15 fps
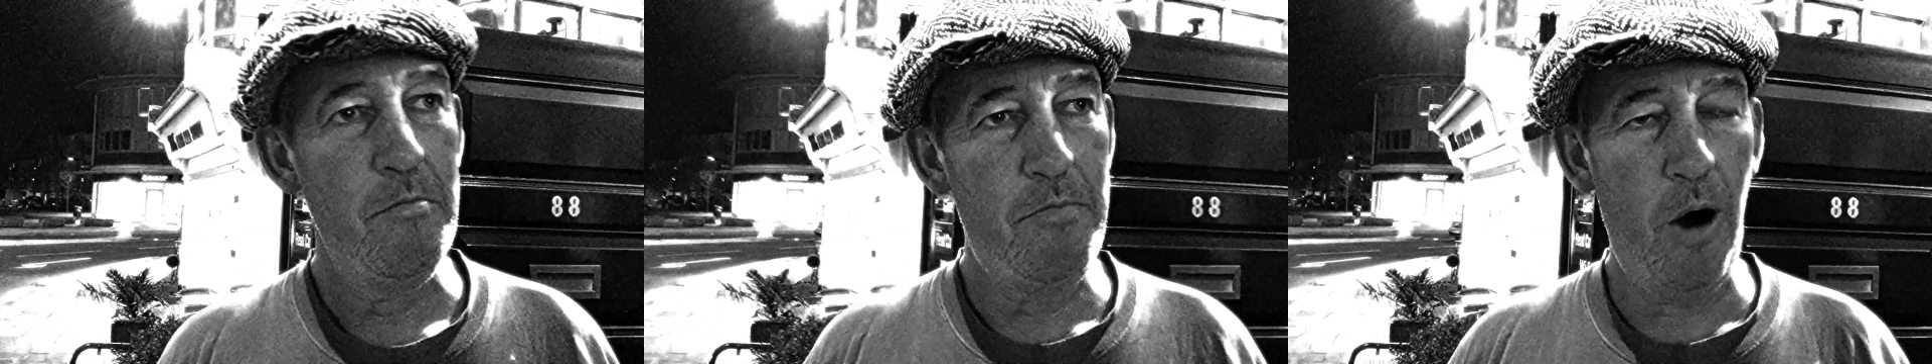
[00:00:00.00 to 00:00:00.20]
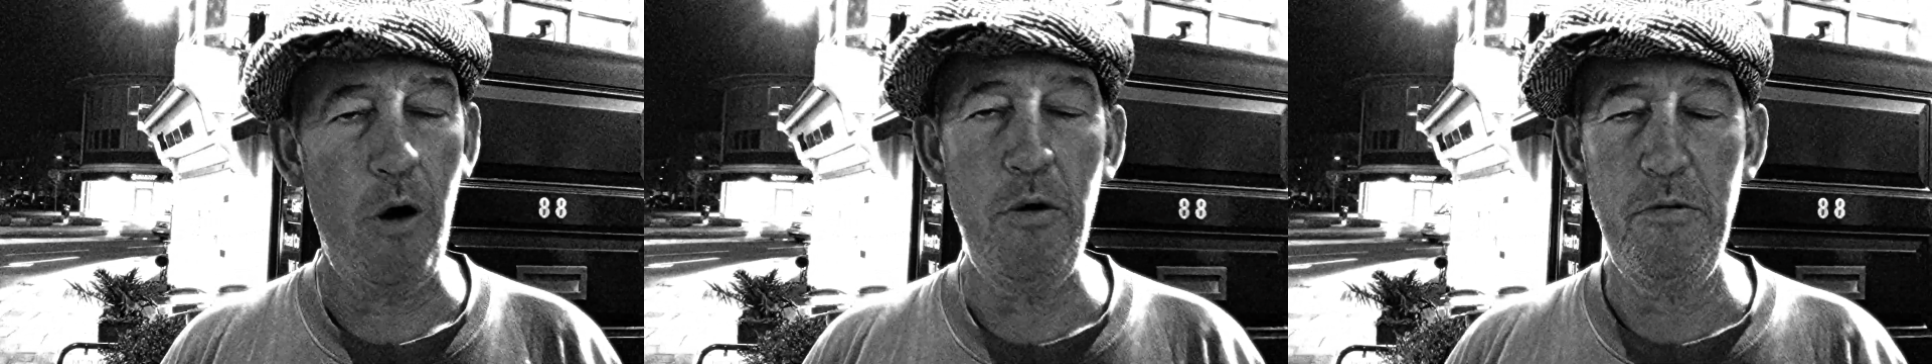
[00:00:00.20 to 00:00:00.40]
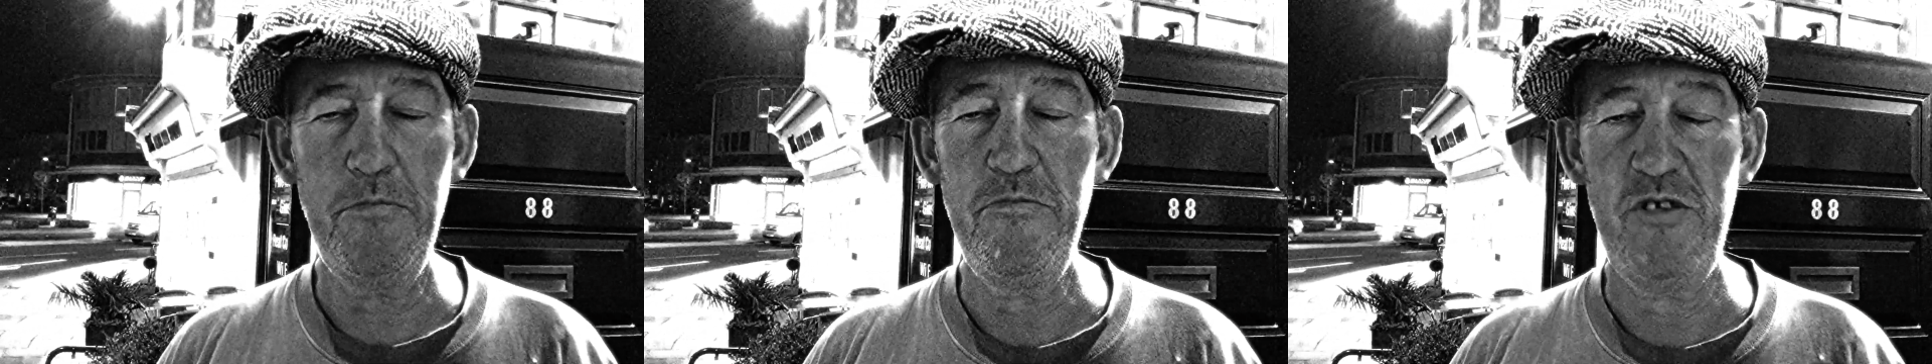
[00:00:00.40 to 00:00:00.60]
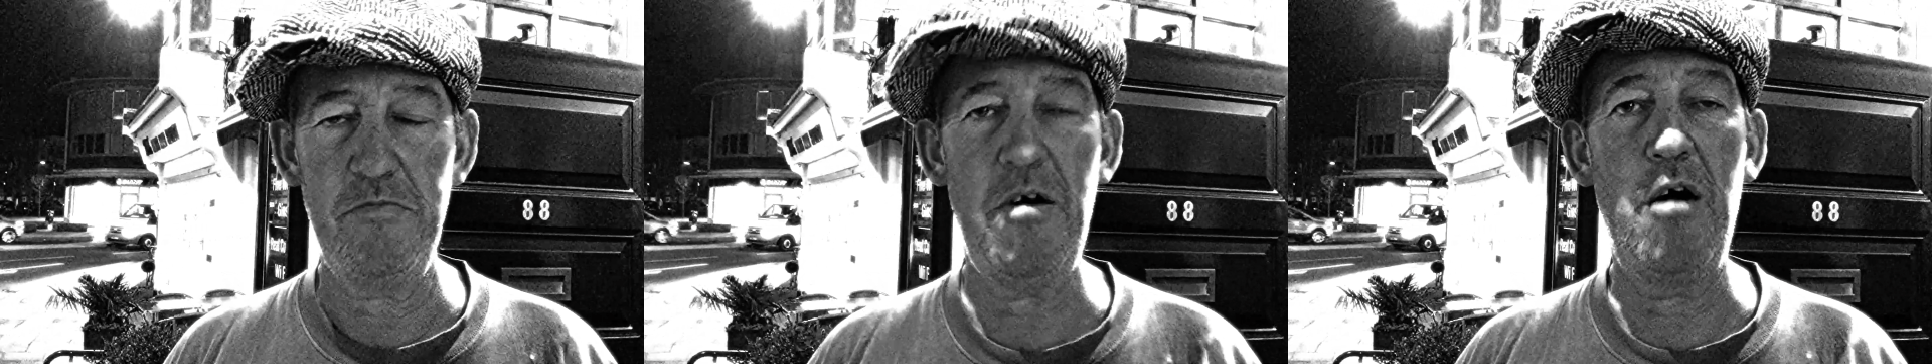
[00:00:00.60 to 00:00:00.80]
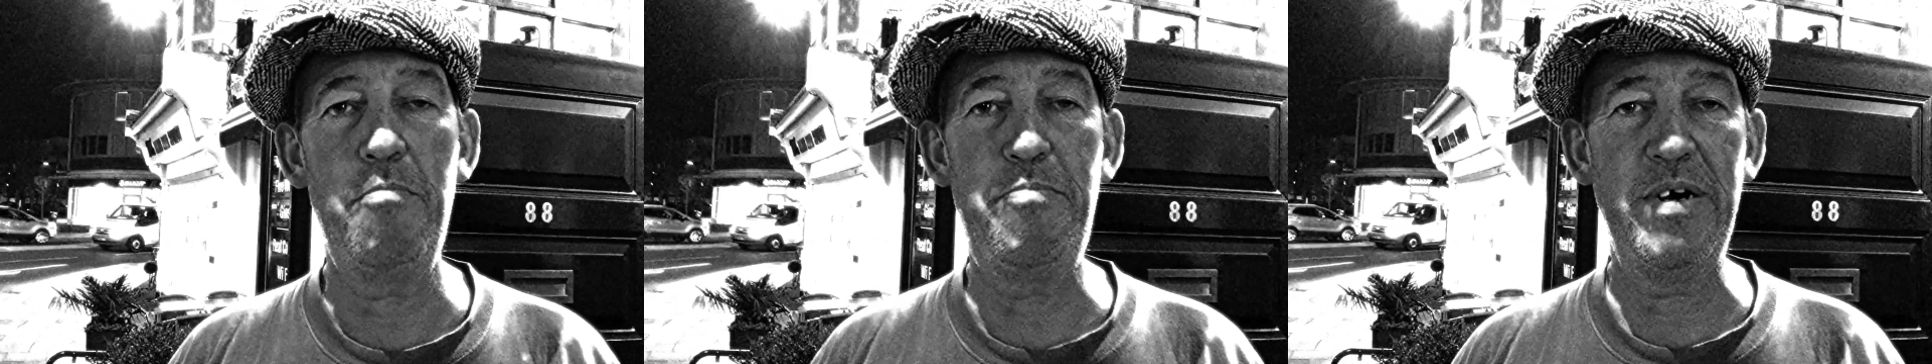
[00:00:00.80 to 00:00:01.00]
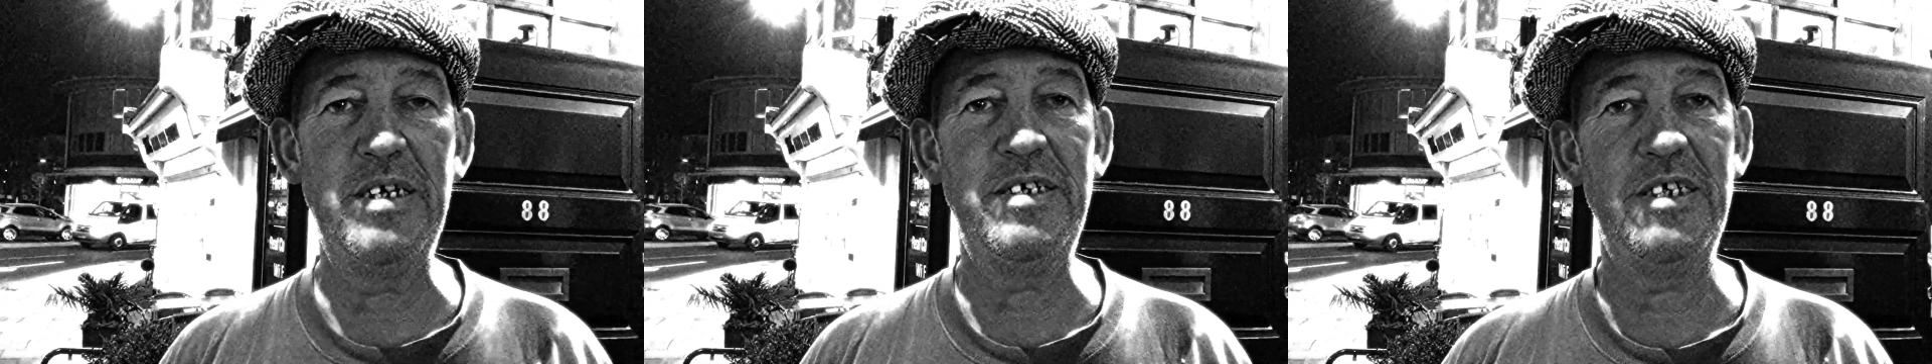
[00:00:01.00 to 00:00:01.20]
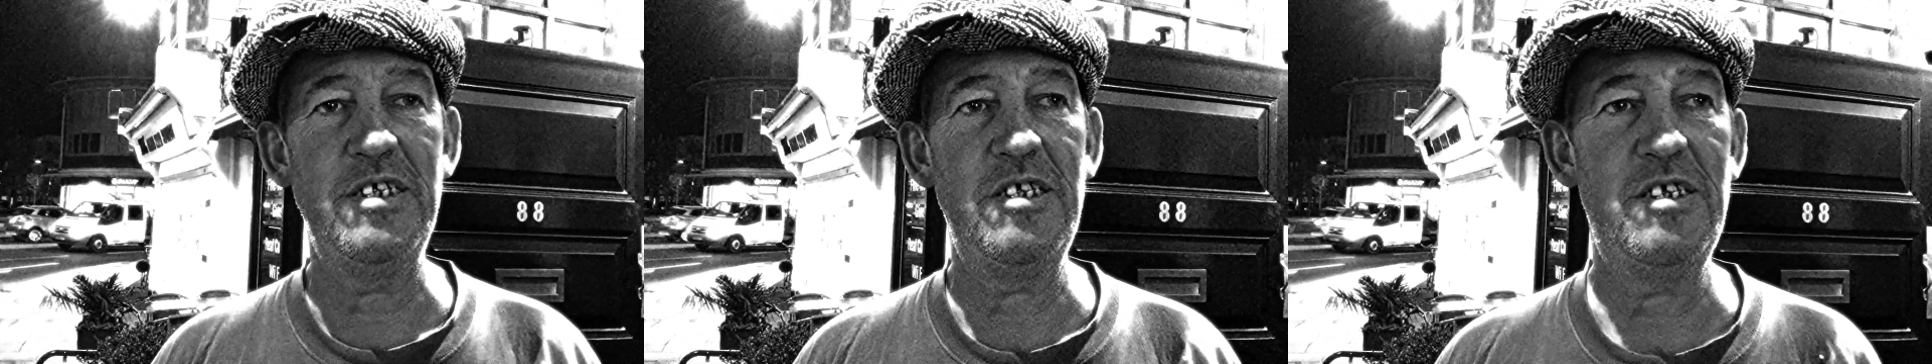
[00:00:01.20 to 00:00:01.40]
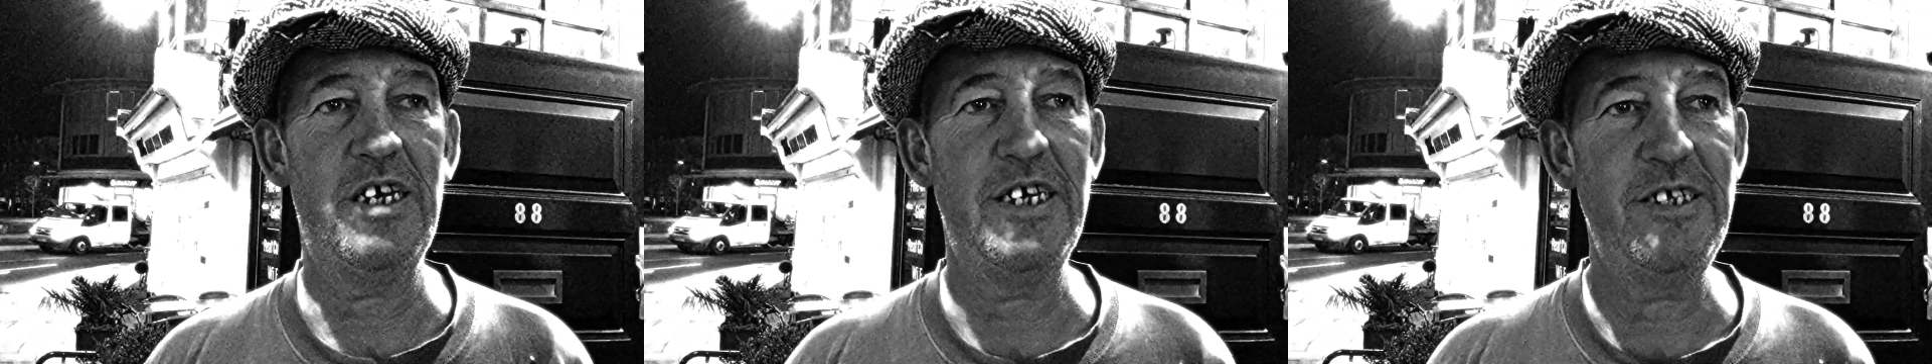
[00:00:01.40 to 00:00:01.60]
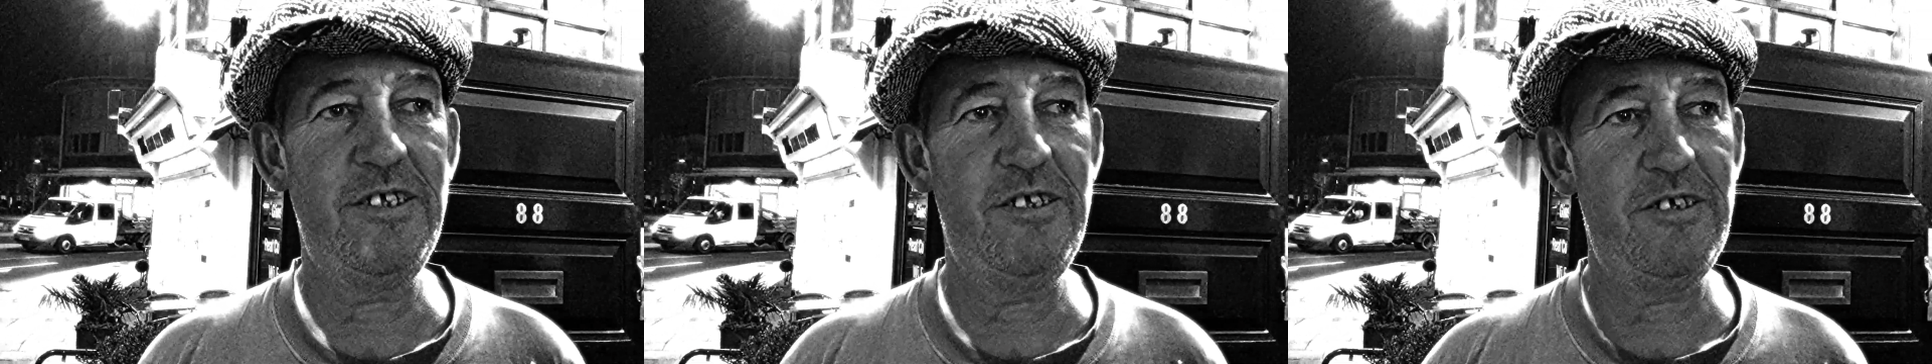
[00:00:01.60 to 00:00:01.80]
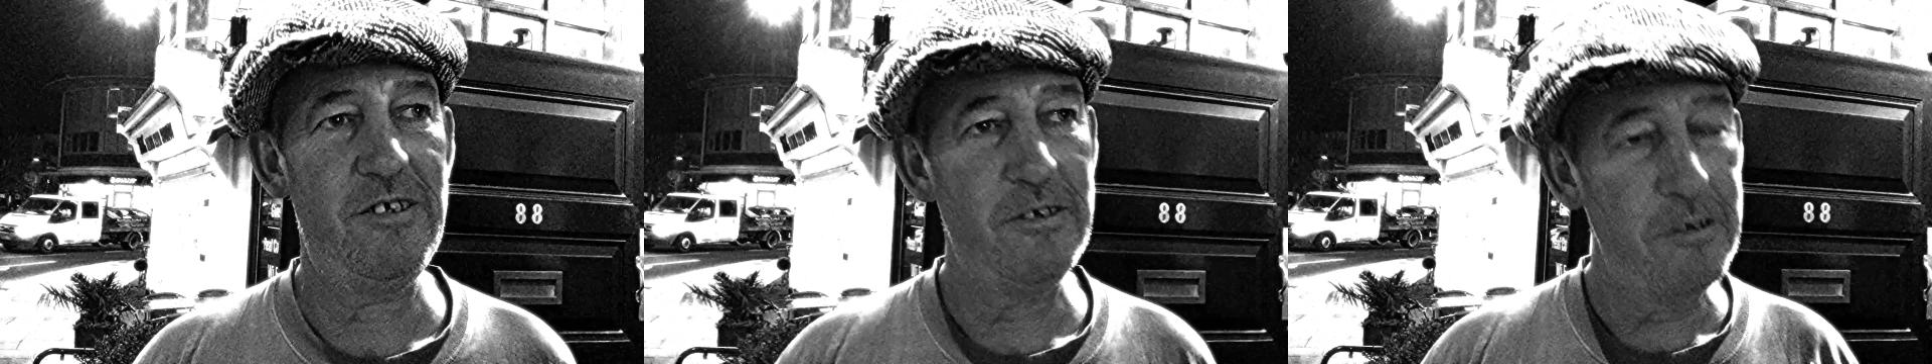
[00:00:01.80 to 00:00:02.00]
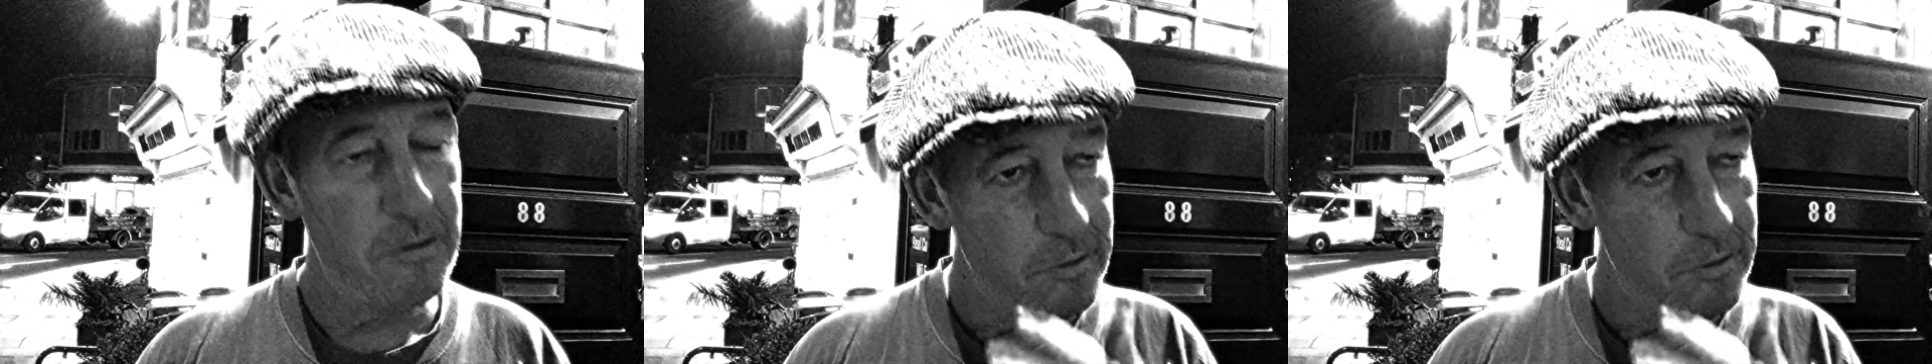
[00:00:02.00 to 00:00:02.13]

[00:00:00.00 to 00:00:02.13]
poems about building sites,